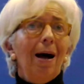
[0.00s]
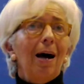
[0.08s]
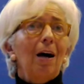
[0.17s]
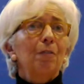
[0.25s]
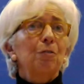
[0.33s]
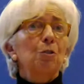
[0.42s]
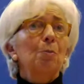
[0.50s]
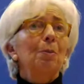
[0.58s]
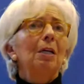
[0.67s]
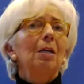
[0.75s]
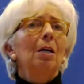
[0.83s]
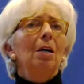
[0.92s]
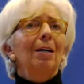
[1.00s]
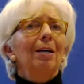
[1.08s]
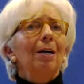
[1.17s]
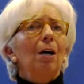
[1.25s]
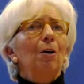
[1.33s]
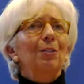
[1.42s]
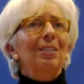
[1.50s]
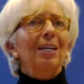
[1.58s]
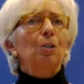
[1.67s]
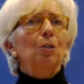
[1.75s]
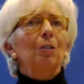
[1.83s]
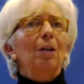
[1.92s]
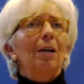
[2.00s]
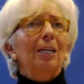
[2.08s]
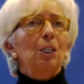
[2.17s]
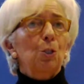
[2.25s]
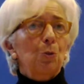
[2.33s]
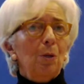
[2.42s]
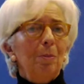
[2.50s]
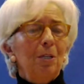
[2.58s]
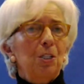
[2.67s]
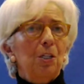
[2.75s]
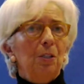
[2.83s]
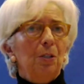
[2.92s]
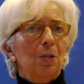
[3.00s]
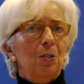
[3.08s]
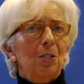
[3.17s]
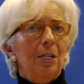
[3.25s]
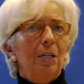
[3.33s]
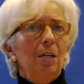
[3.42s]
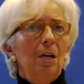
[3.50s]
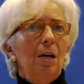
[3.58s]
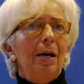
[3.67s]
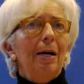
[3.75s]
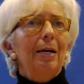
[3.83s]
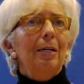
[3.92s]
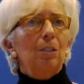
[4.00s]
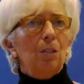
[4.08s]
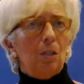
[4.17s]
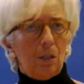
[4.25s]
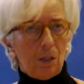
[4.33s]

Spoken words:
have to be taken extremely seriously and